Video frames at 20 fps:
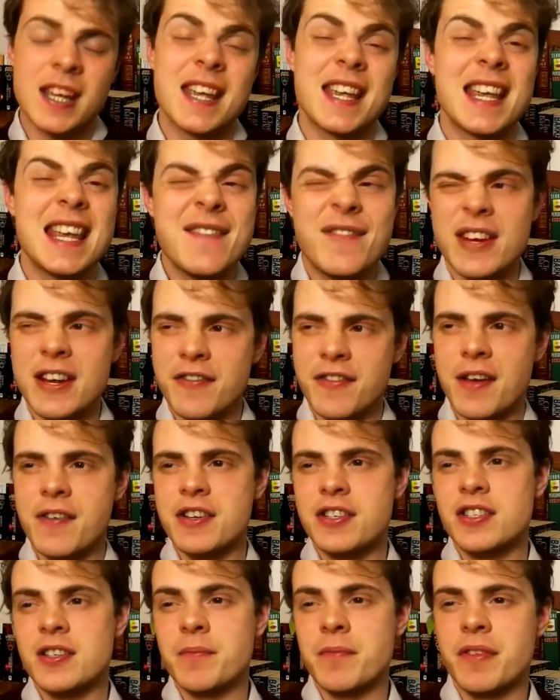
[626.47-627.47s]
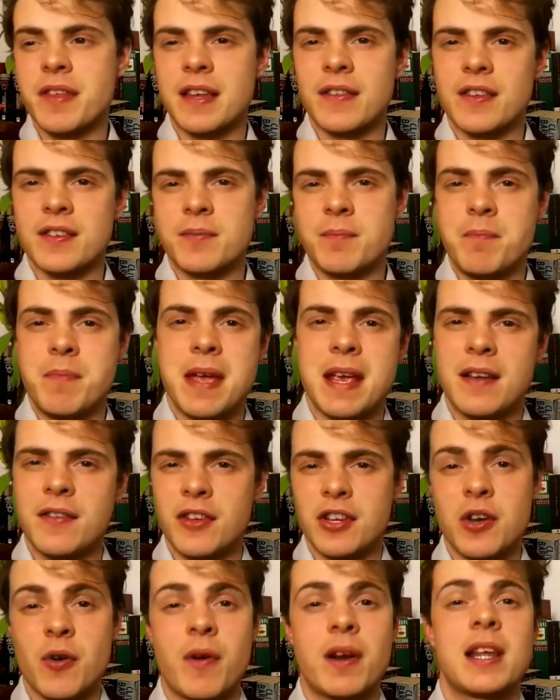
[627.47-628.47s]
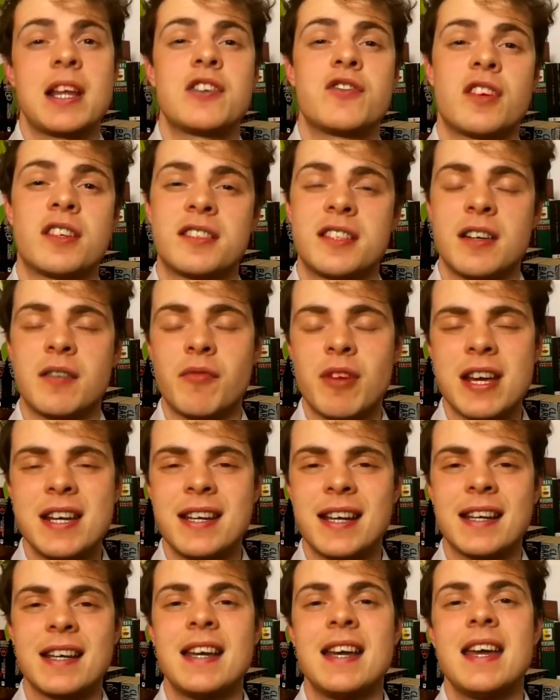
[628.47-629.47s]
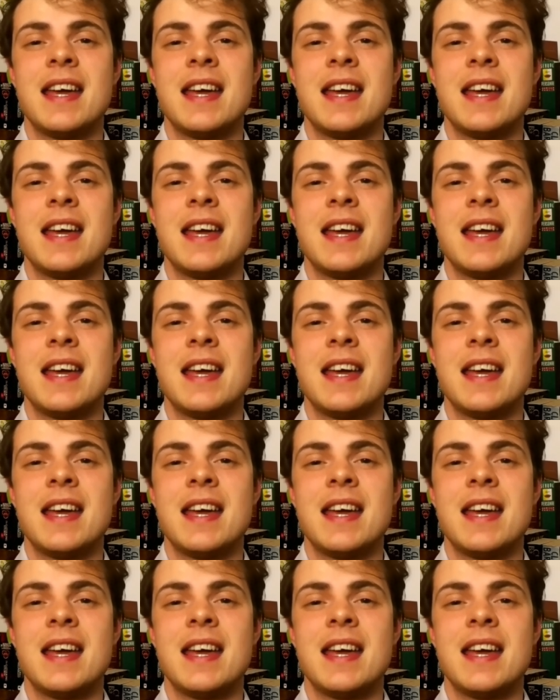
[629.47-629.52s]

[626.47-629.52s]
Even if there is something that's big that you're really interested in reading,